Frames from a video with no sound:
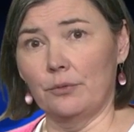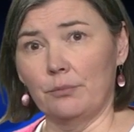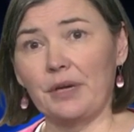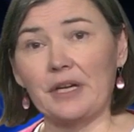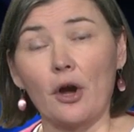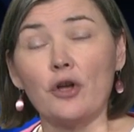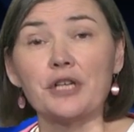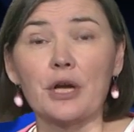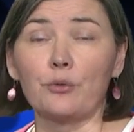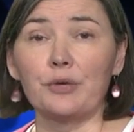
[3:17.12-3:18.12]

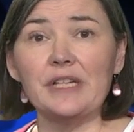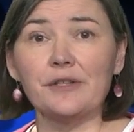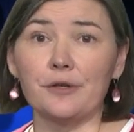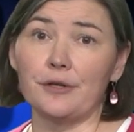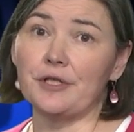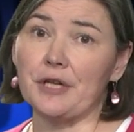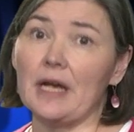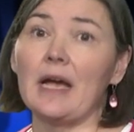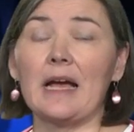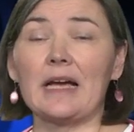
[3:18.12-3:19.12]
pedagogical research
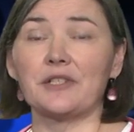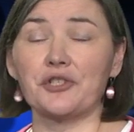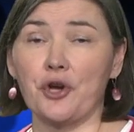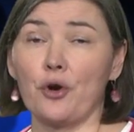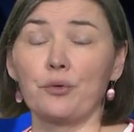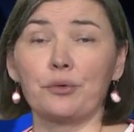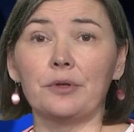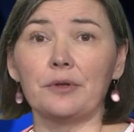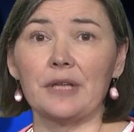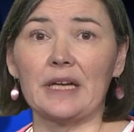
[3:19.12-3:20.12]
has
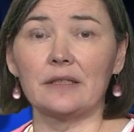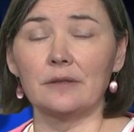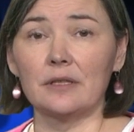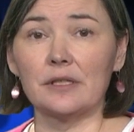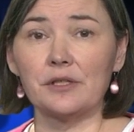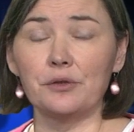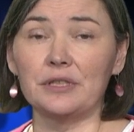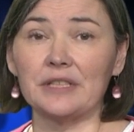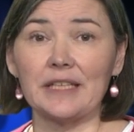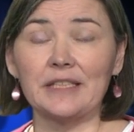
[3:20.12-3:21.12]
shown that
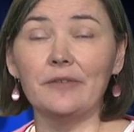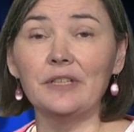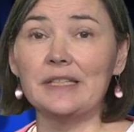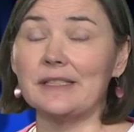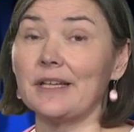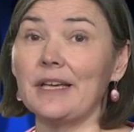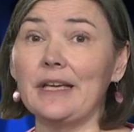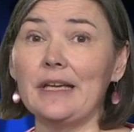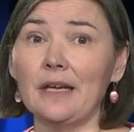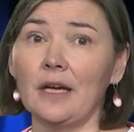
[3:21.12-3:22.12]
student activity is
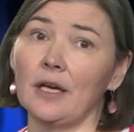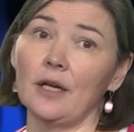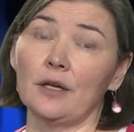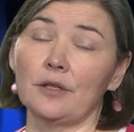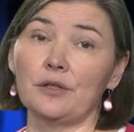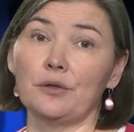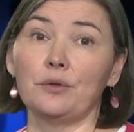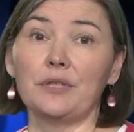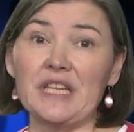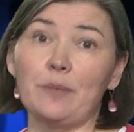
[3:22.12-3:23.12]
key
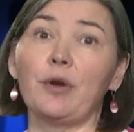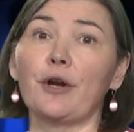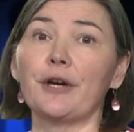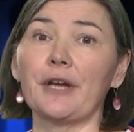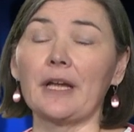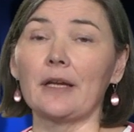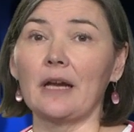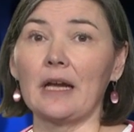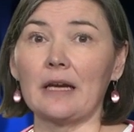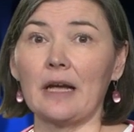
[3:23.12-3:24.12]
to deep learning,
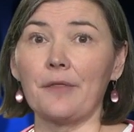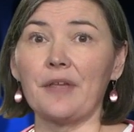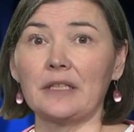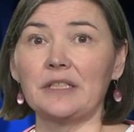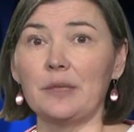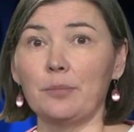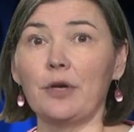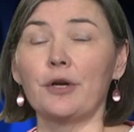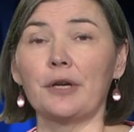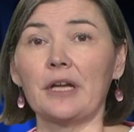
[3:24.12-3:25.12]
and I think deep
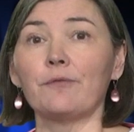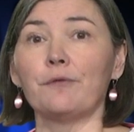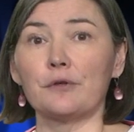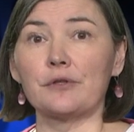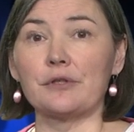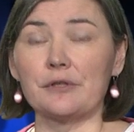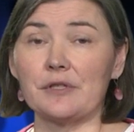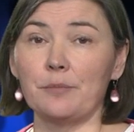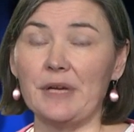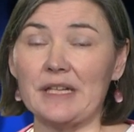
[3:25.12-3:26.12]
learning fosters
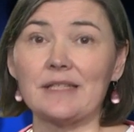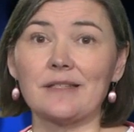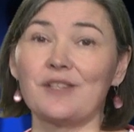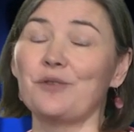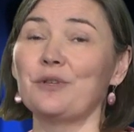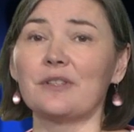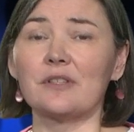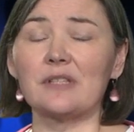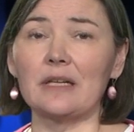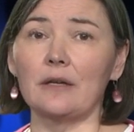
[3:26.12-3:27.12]
the best
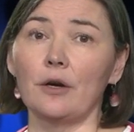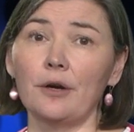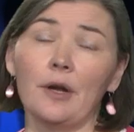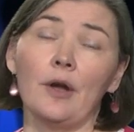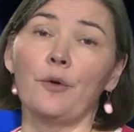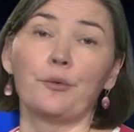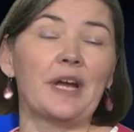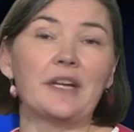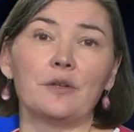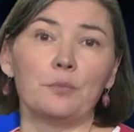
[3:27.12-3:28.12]
students that are
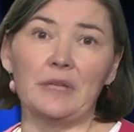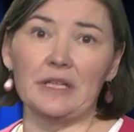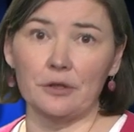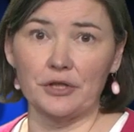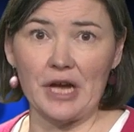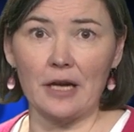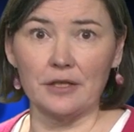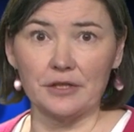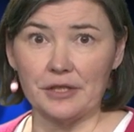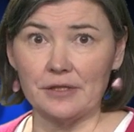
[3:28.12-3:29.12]
ready to meet the
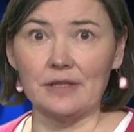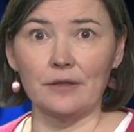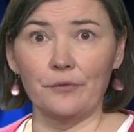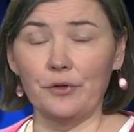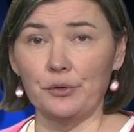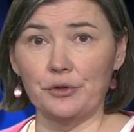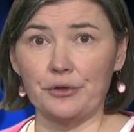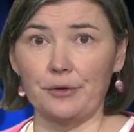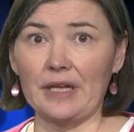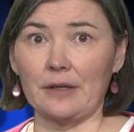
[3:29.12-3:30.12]
challenges in the
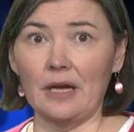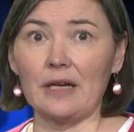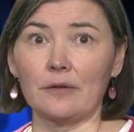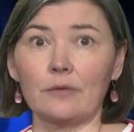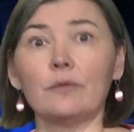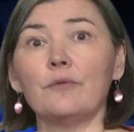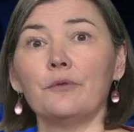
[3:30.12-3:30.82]
future and